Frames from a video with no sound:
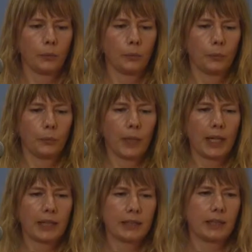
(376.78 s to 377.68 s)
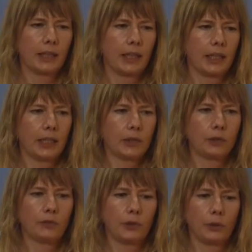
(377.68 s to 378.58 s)
Read an
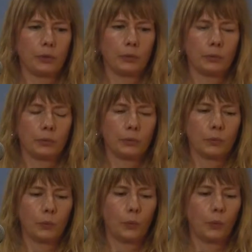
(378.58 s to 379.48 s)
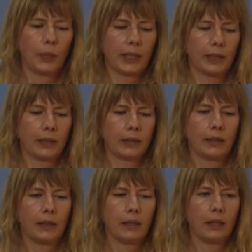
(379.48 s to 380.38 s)
interview
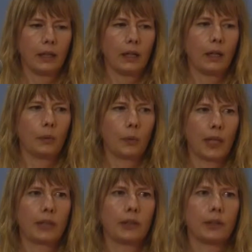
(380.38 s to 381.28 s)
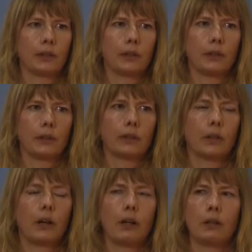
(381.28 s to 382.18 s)
with a writer
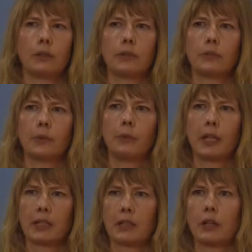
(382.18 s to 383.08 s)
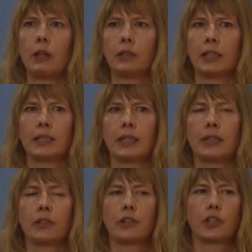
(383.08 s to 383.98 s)
called Rebecca Solnit,
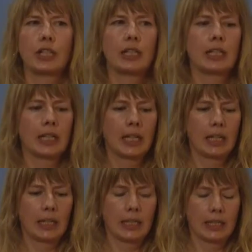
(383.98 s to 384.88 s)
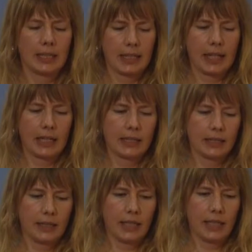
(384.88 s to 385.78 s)
and she said
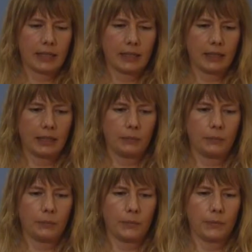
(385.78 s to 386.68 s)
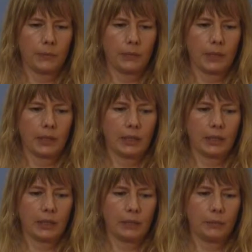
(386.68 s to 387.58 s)
that
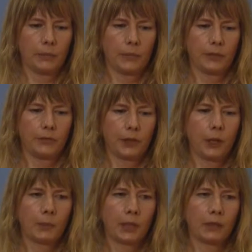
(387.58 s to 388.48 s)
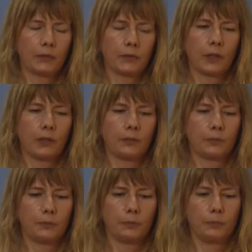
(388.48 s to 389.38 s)
the phenomenon of